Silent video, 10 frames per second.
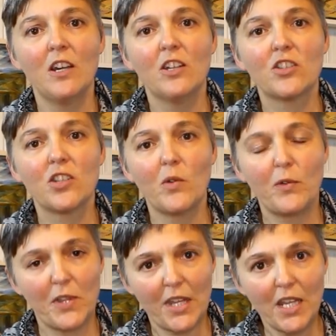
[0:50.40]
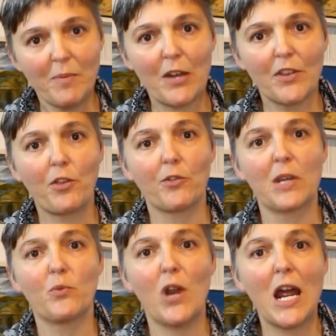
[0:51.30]
So if we think about the three
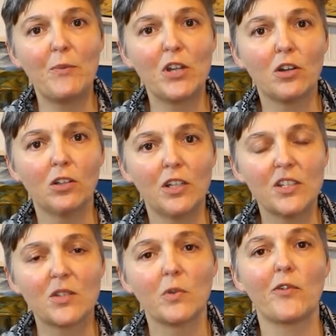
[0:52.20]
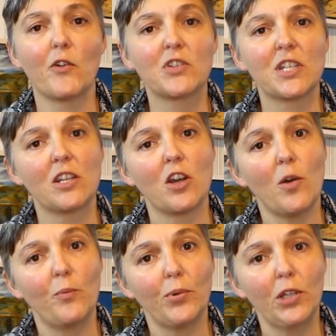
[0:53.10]
primary colours, we've obviously
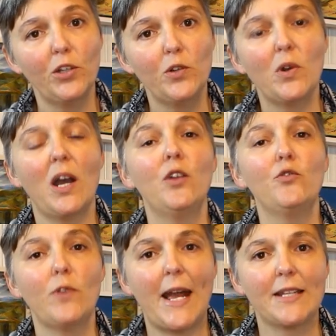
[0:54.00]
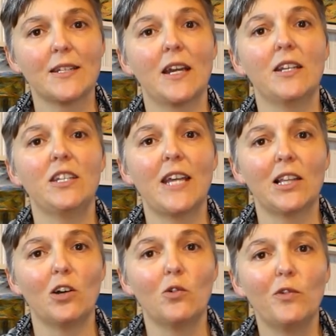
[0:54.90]
got blue and red and
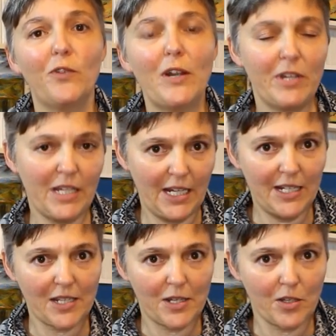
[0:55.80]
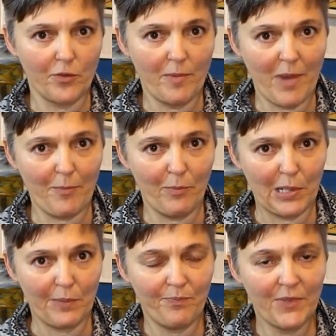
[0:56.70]
yellow, very easy to
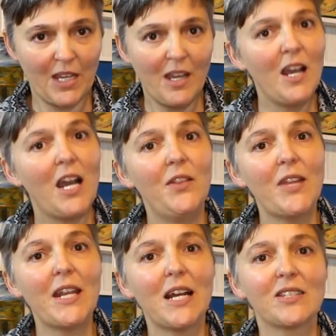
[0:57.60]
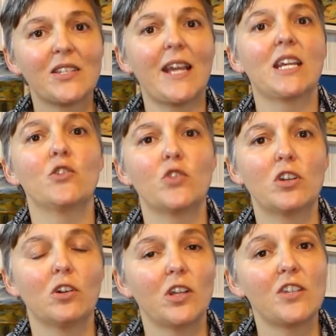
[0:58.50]
remember. And then our secondary
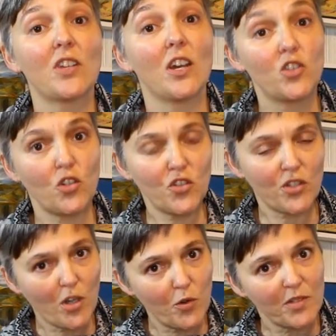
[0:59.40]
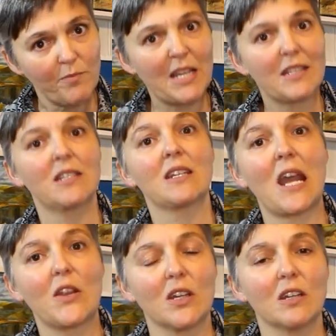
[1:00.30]
colours are just those mixed
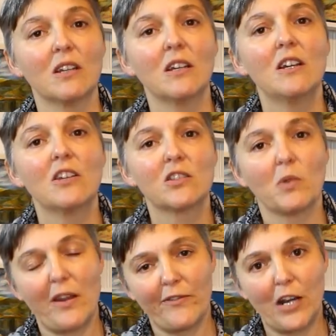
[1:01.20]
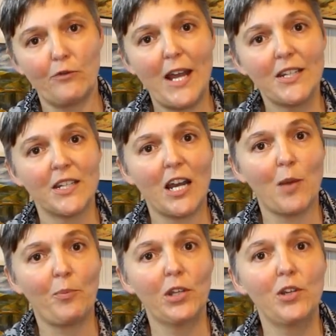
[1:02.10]
together. So we have our red and
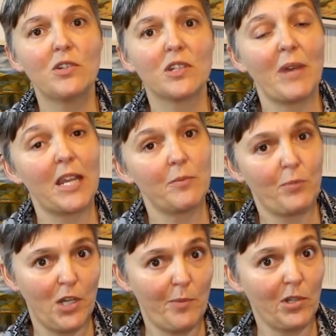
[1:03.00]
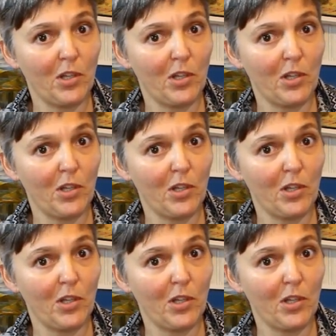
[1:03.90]
our blue to make purple